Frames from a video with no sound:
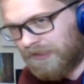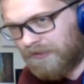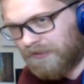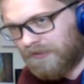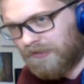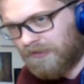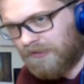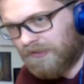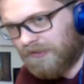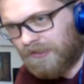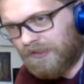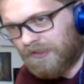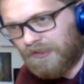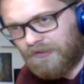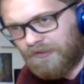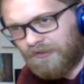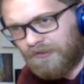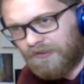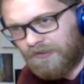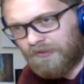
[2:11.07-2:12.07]
are sent in
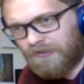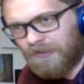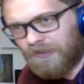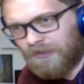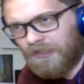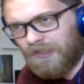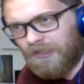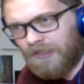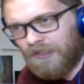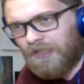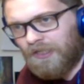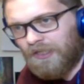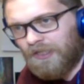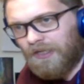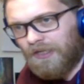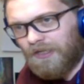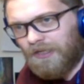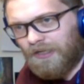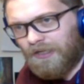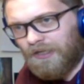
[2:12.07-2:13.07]
to us.
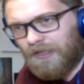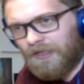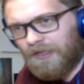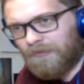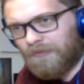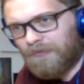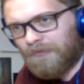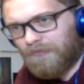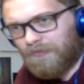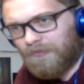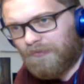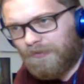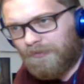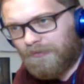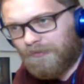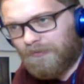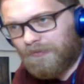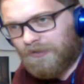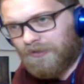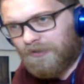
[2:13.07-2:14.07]
We'll be able
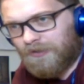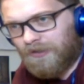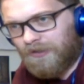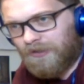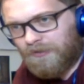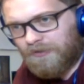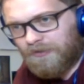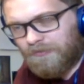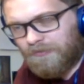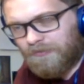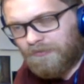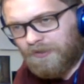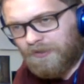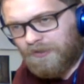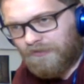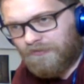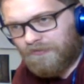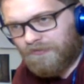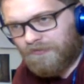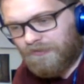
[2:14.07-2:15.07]
to talk about some
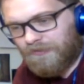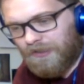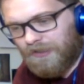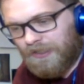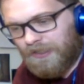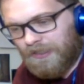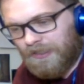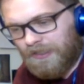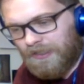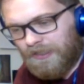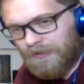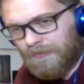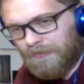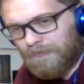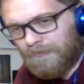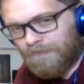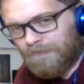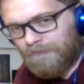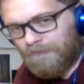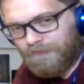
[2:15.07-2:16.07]
stuff
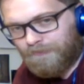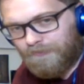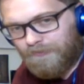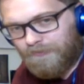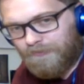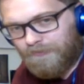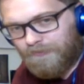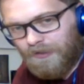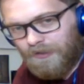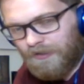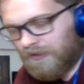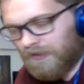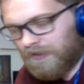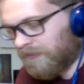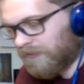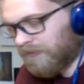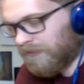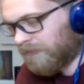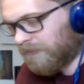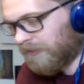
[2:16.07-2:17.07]

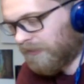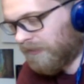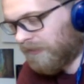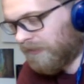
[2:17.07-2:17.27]
that's been on our